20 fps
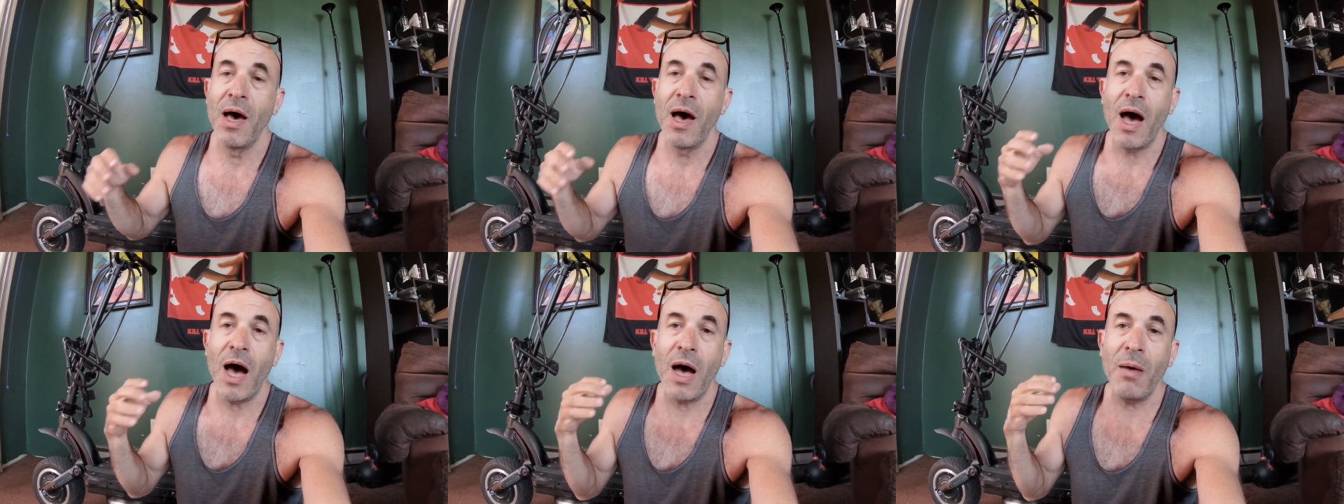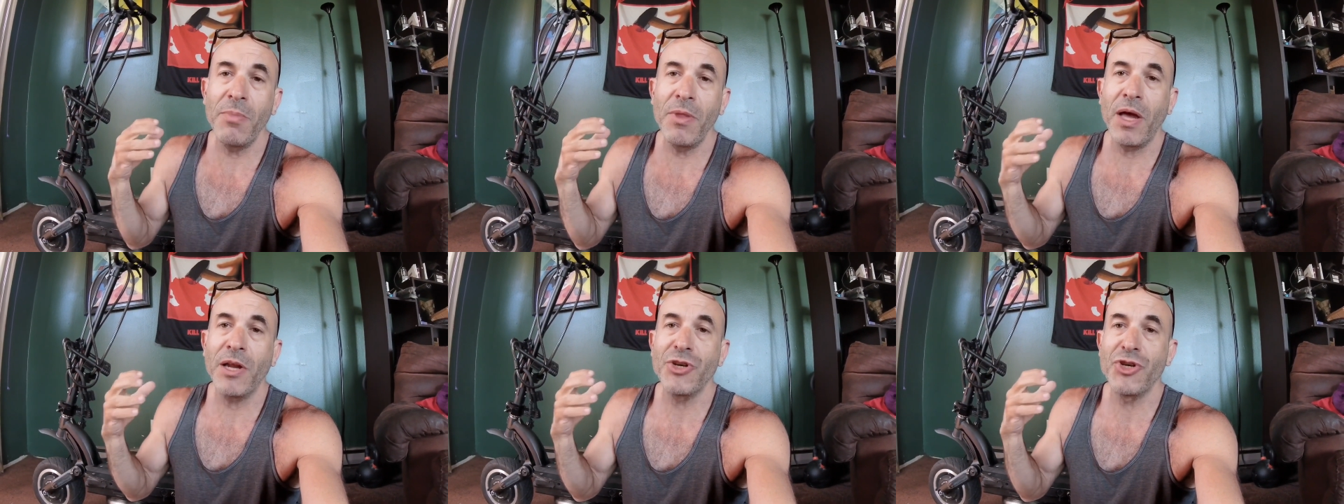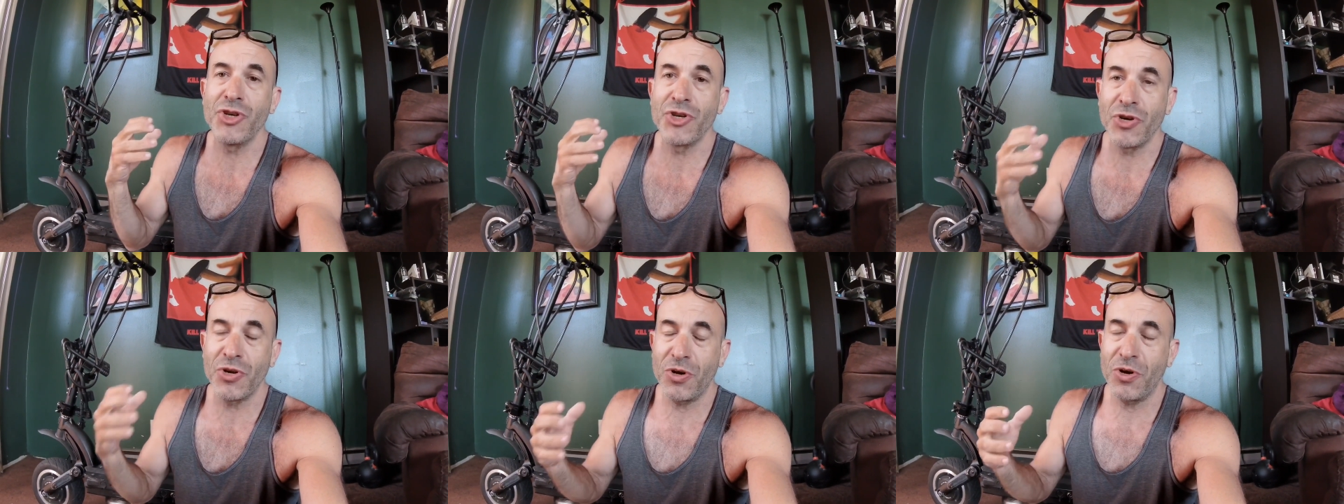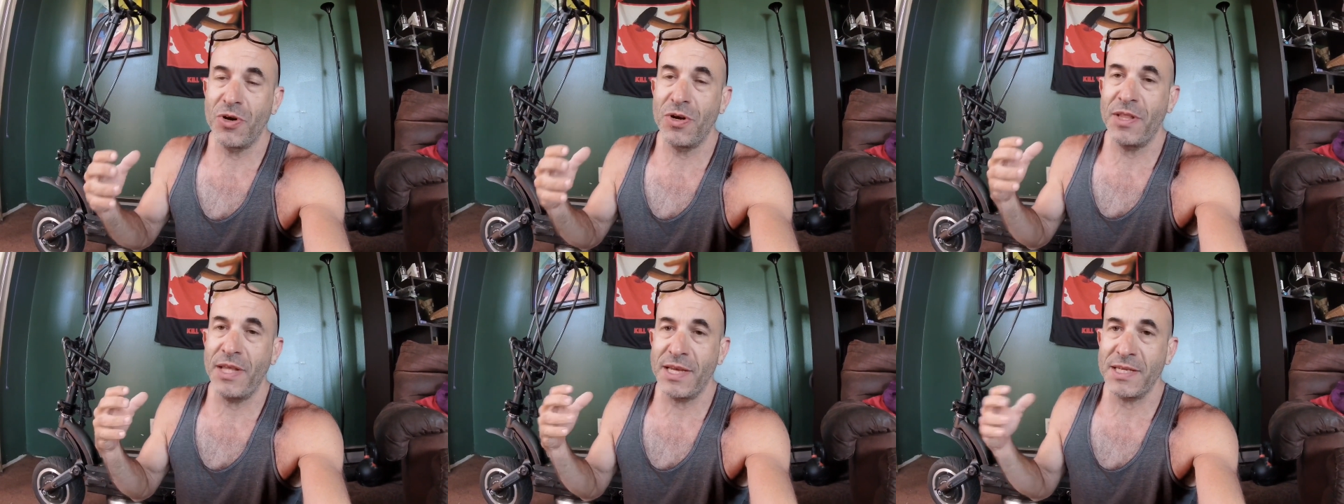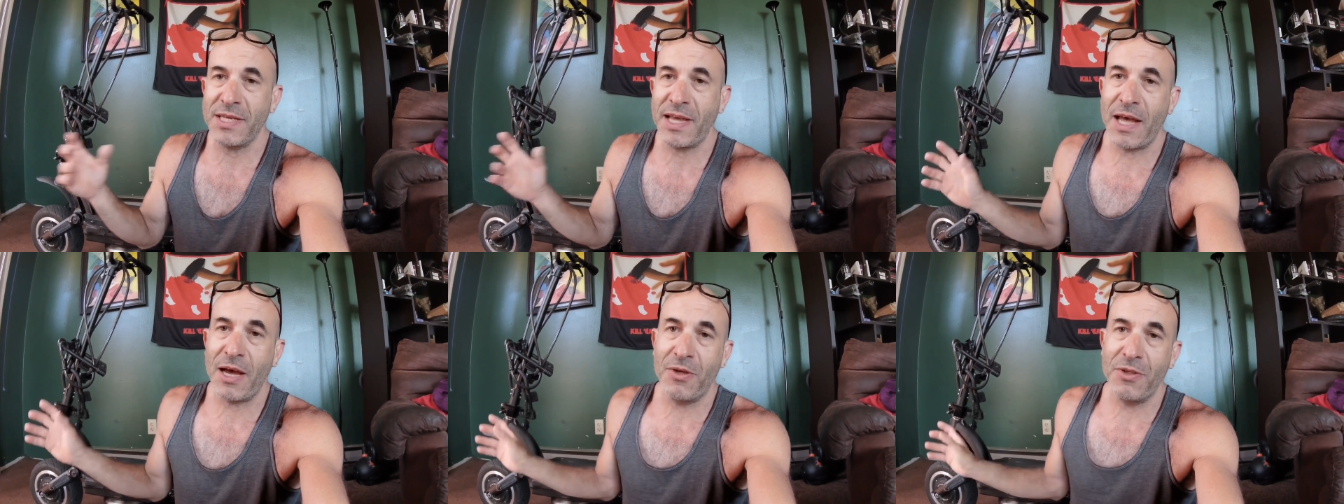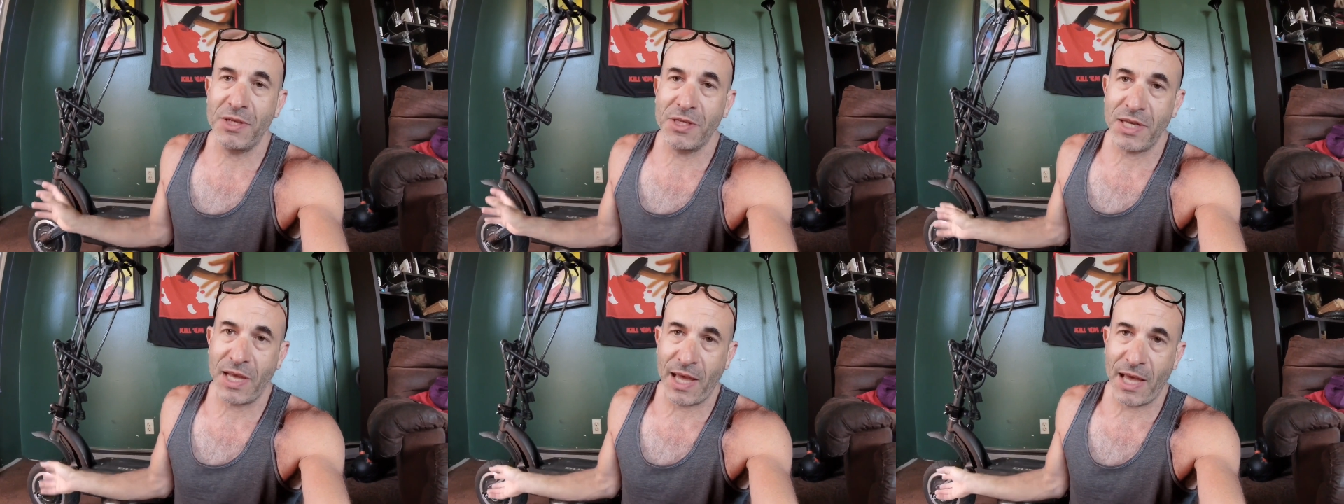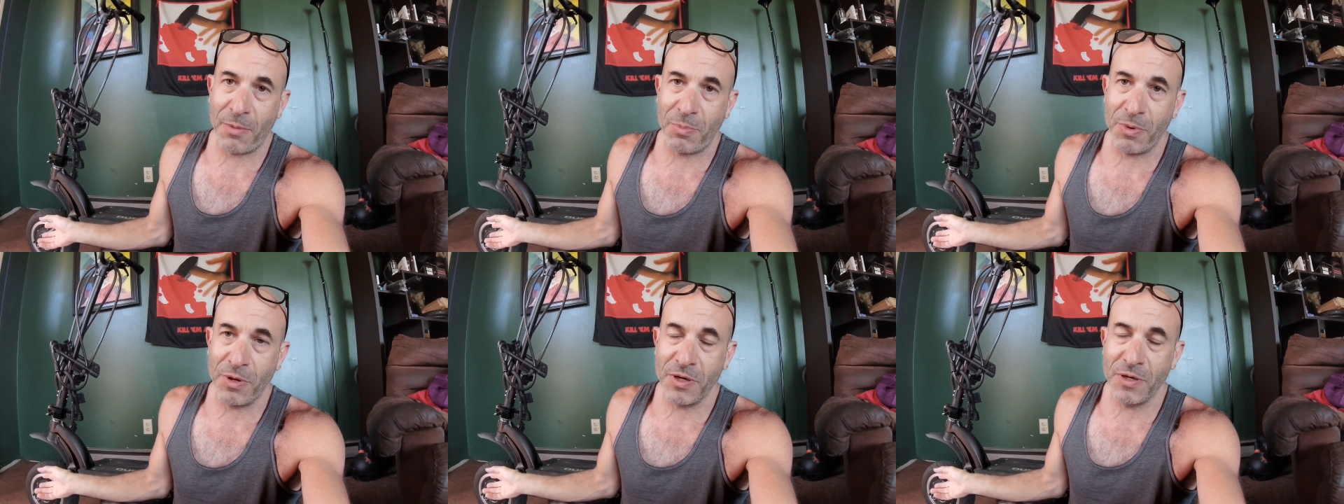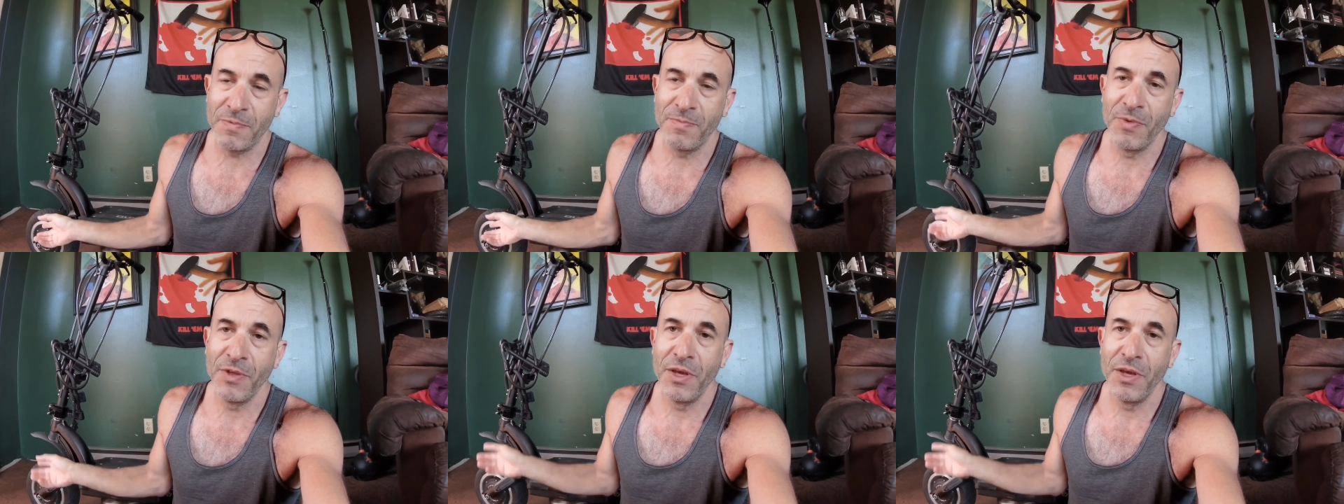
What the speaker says: I'm not sure that's how this happened.